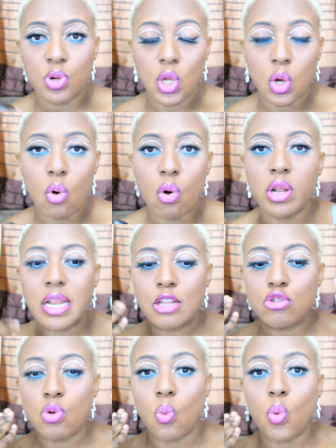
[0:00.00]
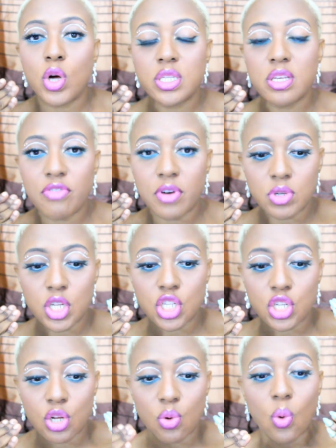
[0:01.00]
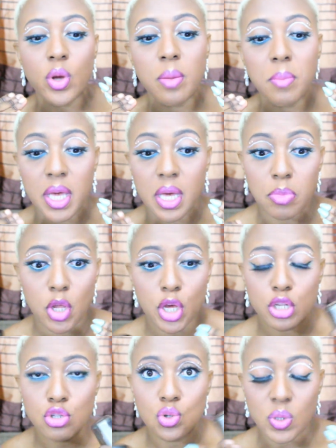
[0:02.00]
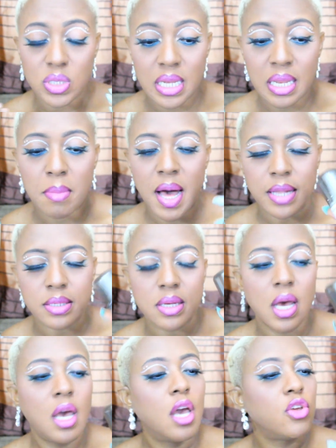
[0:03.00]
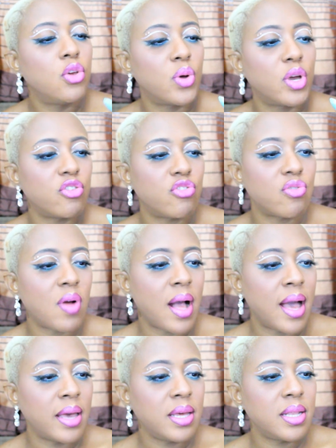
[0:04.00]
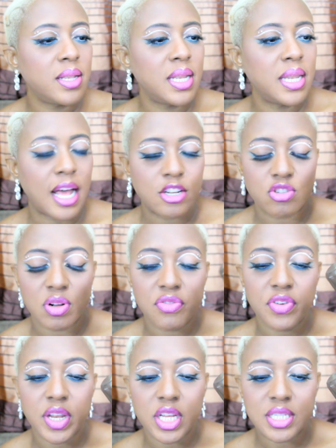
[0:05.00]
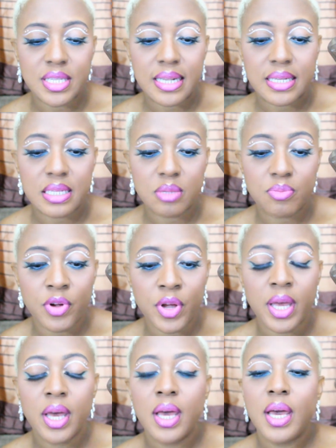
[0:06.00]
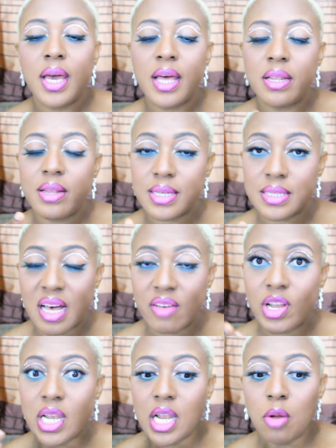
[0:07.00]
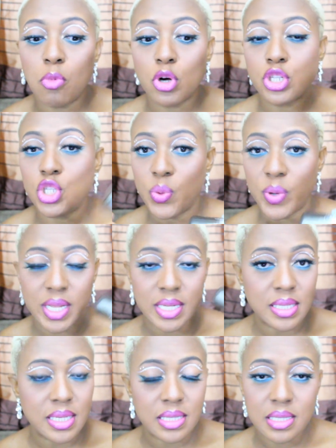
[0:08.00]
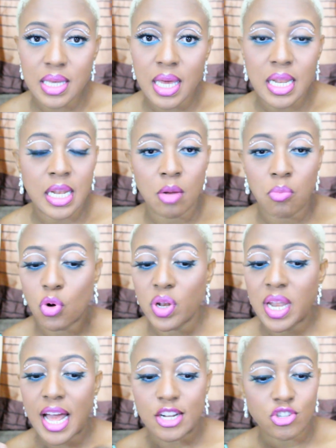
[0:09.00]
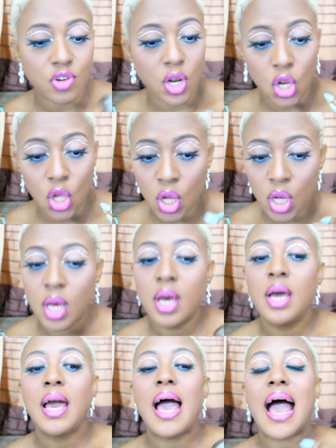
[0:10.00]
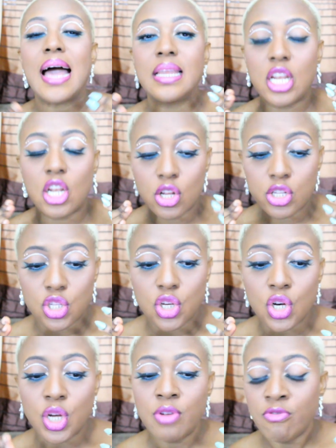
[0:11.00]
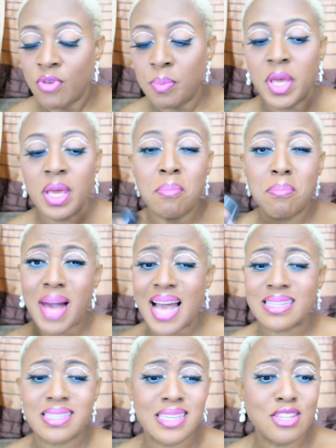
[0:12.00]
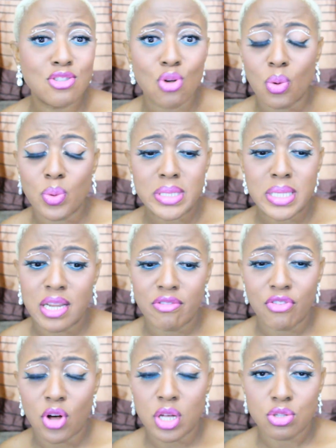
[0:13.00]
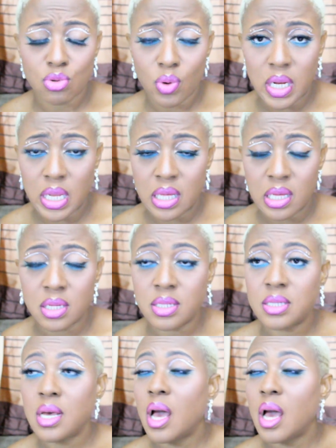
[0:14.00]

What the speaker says: the oil and you don't want your foundation or your makeup looking totally matte, you can try the natural finish setting spray. It does have a little more dewiness to the skin, a little more natural look, and it looks good. For me, matte is always needed for us oily girls